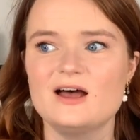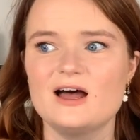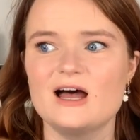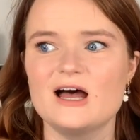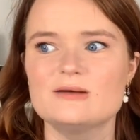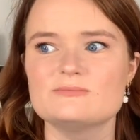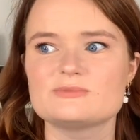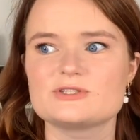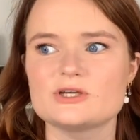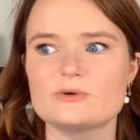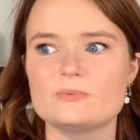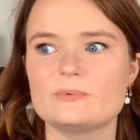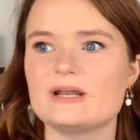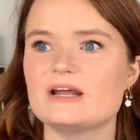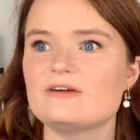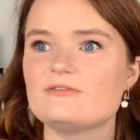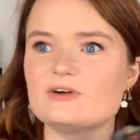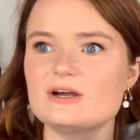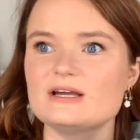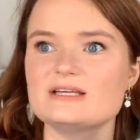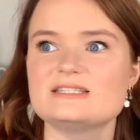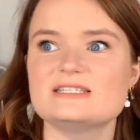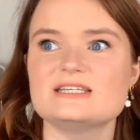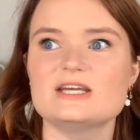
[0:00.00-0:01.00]
Um, so whenever
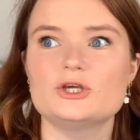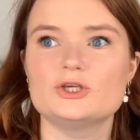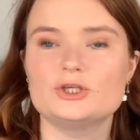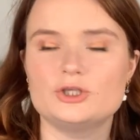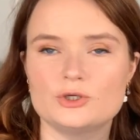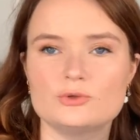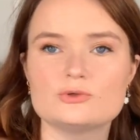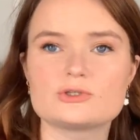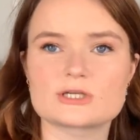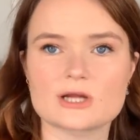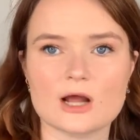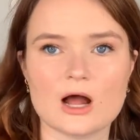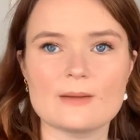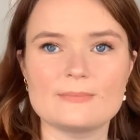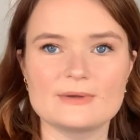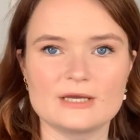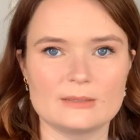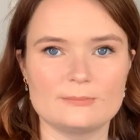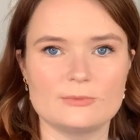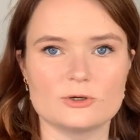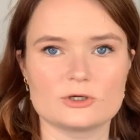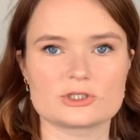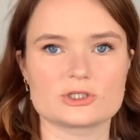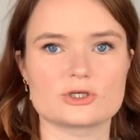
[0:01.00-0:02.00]
I see a used copy at
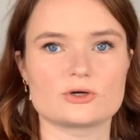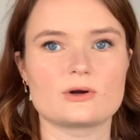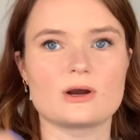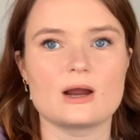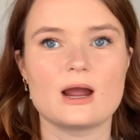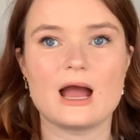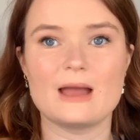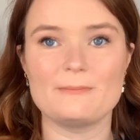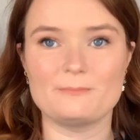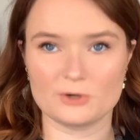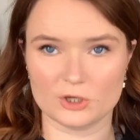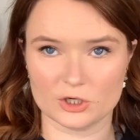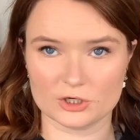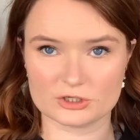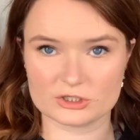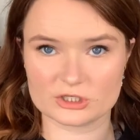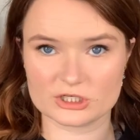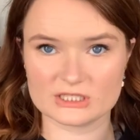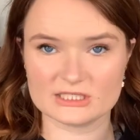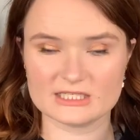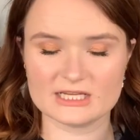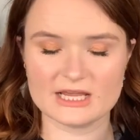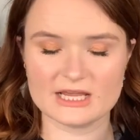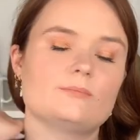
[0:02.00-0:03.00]
a bookstore, I
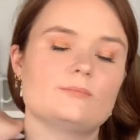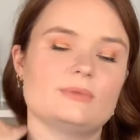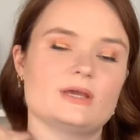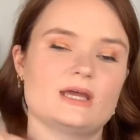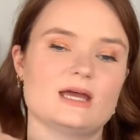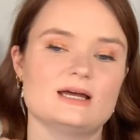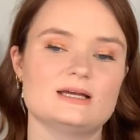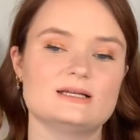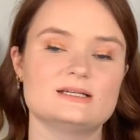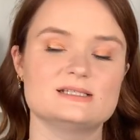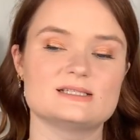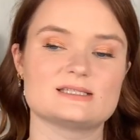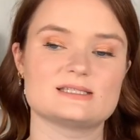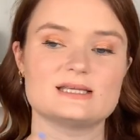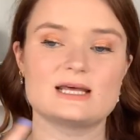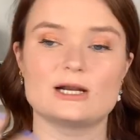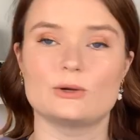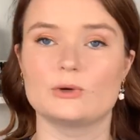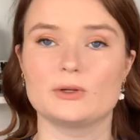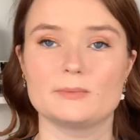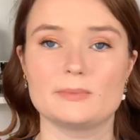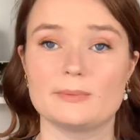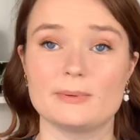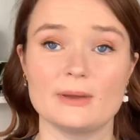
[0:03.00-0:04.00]
purchase because I don't
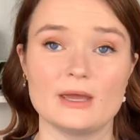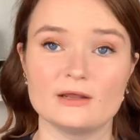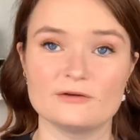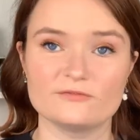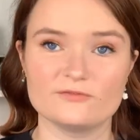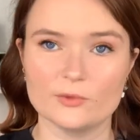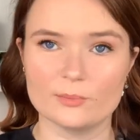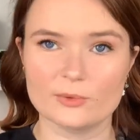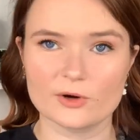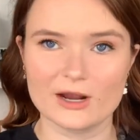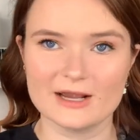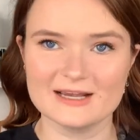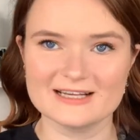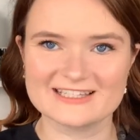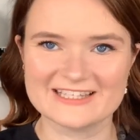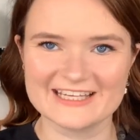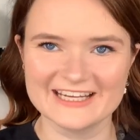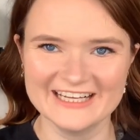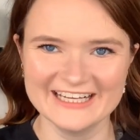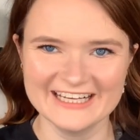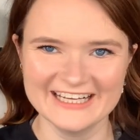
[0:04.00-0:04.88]
wanna be paying full price.